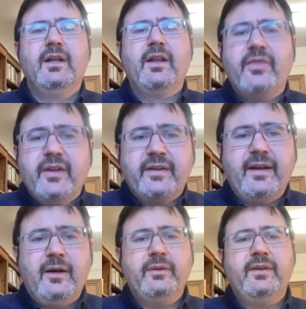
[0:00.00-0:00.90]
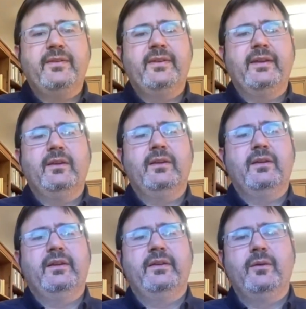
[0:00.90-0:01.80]
The result is that
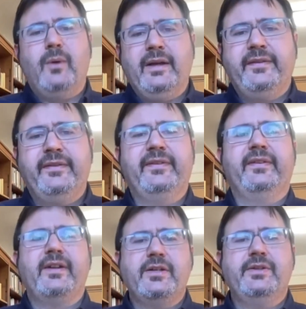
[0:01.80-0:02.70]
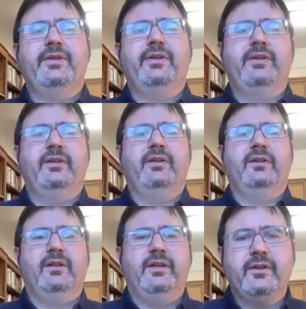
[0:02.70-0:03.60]
the once rich
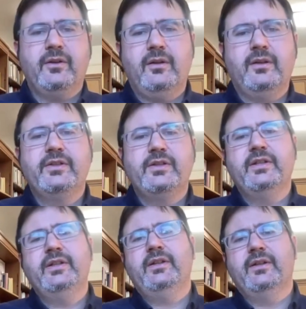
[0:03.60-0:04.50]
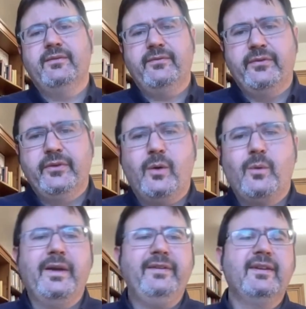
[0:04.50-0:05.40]
ecology of
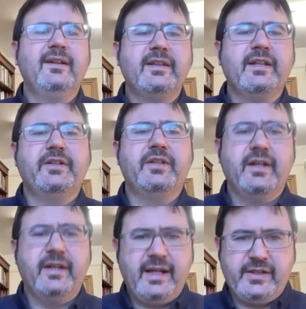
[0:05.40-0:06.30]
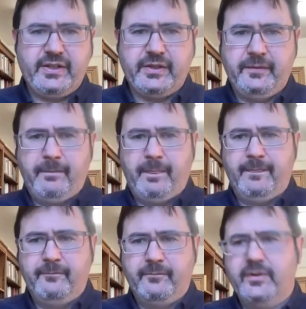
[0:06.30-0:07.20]
non-Western literature in Russia,
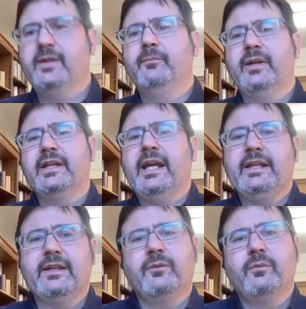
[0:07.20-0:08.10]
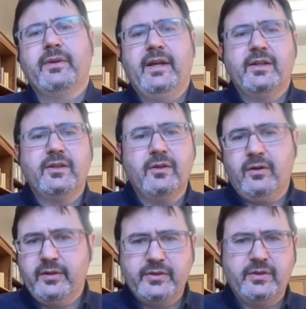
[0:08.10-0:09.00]
imbricated with
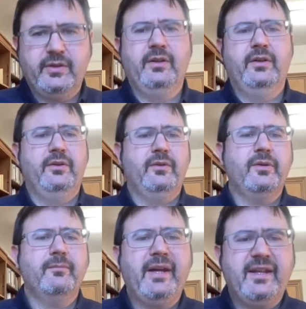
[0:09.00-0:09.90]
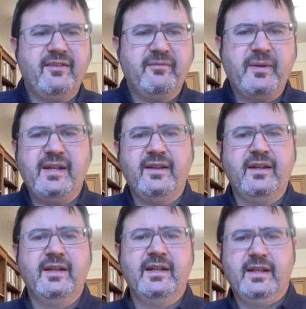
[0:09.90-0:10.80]
ideology, though it may have been,
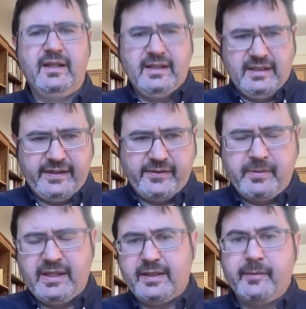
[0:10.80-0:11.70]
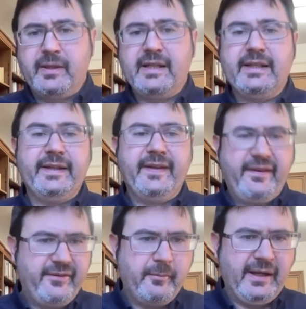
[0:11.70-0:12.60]
has been completely
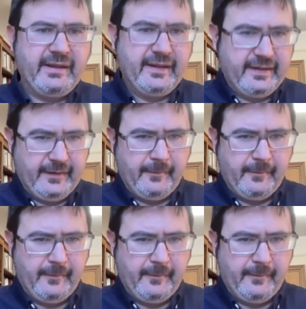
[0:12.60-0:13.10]
decimated.